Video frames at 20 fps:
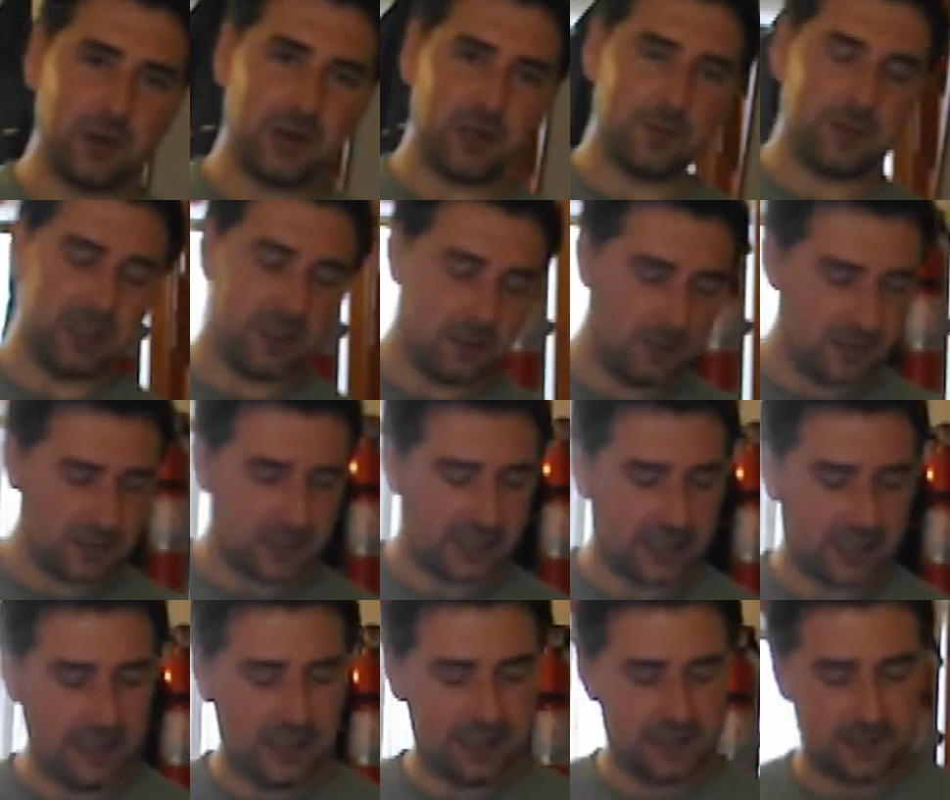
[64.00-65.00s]
going to be
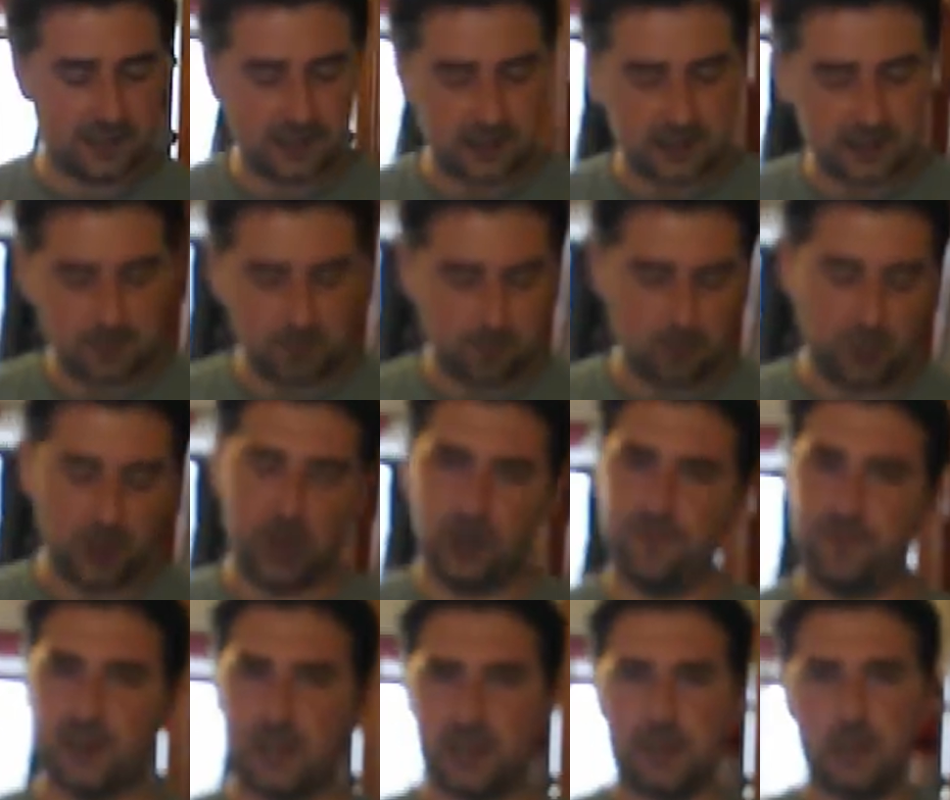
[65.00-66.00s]
using is
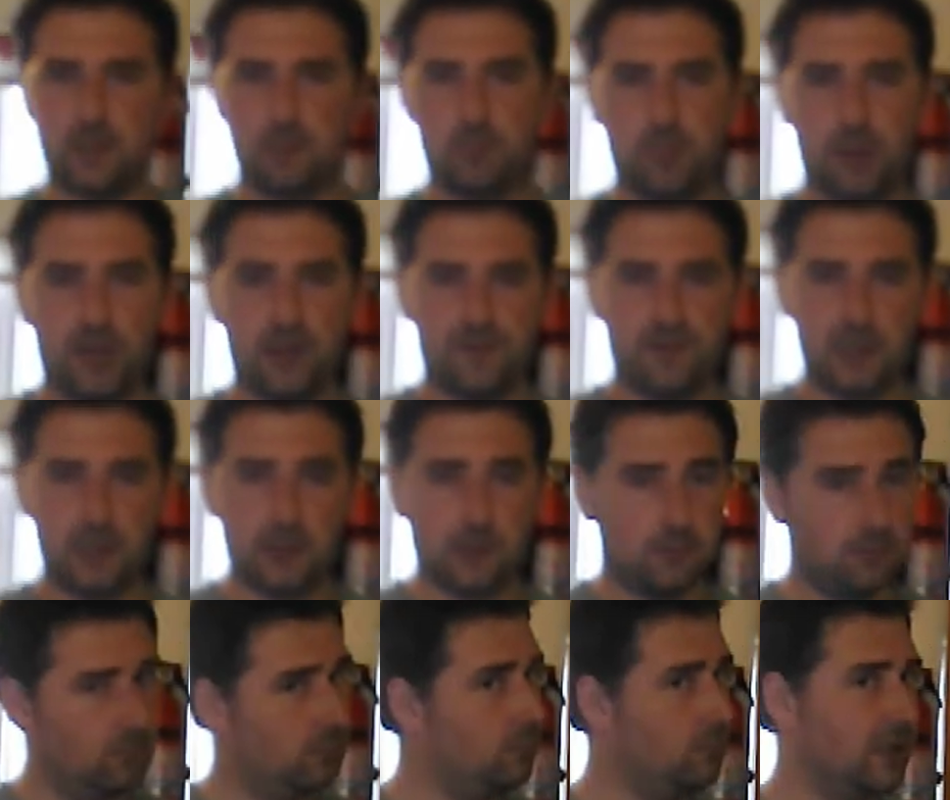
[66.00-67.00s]
Perfectly
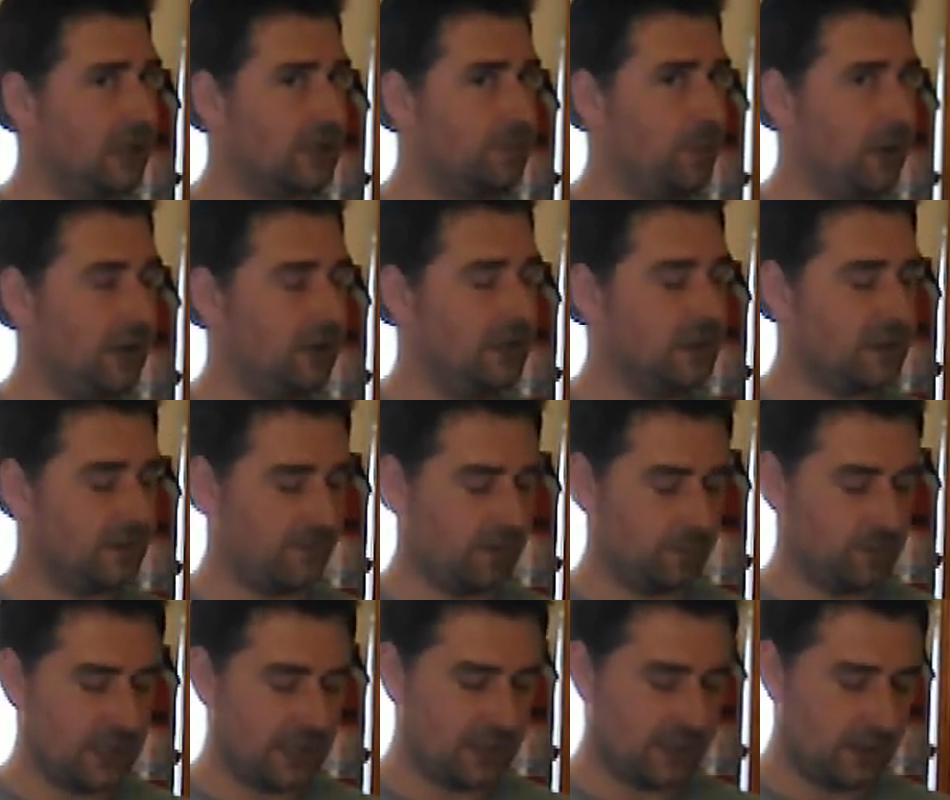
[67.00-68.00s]
Imperfect mixed berries from
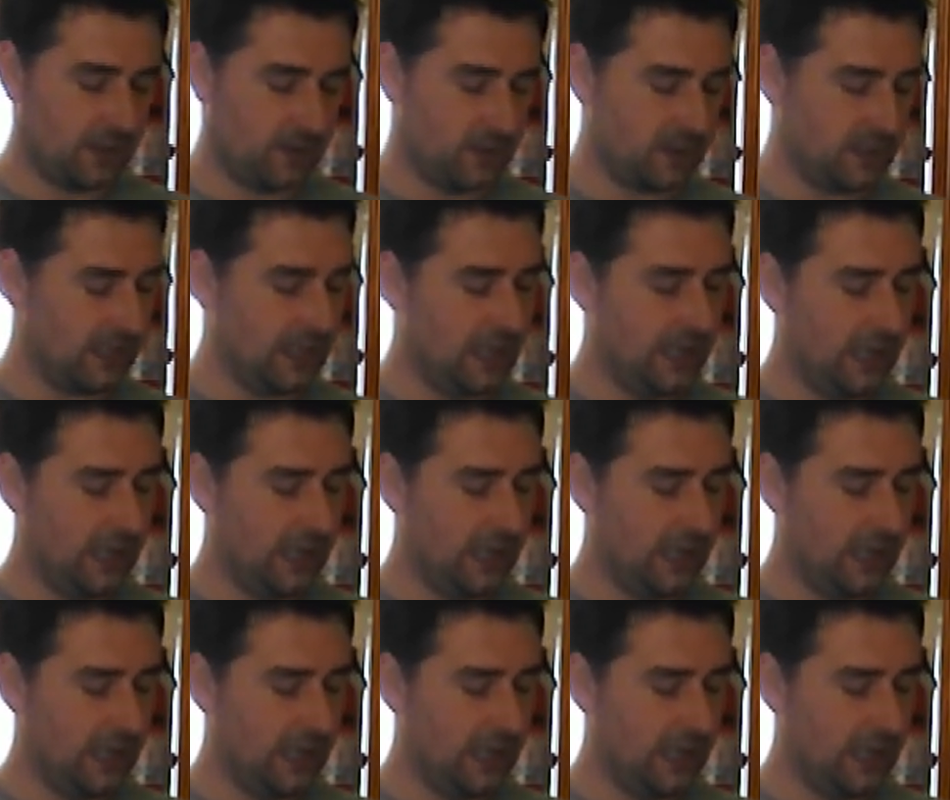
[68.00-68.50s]
Tesco's.